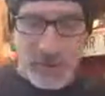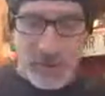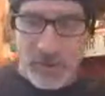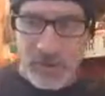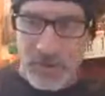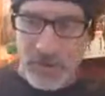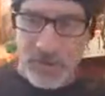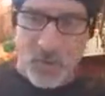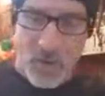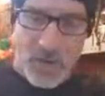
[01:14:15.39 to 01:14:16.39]

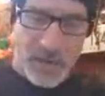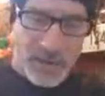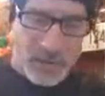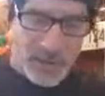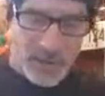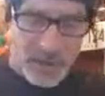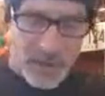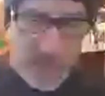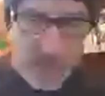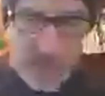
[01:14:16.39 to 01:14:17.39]
001
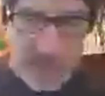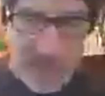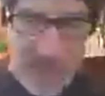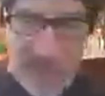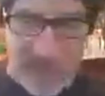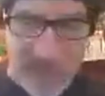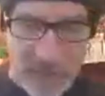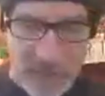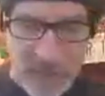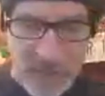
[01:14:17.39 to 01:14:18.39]
up in
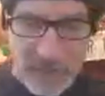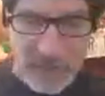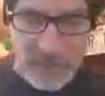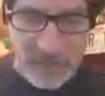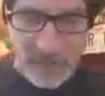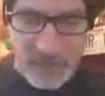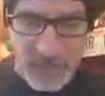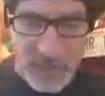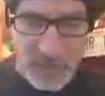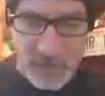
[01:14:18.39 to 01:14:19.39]
Alaska.
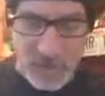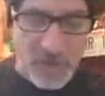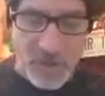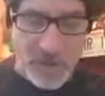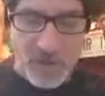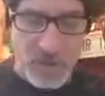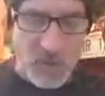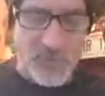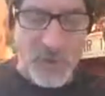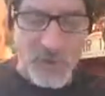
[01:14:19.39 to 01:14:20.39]
Or no,
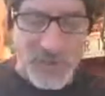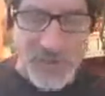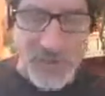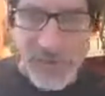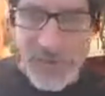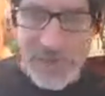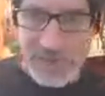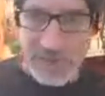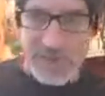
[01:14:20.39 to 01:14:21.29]
247 Alaska.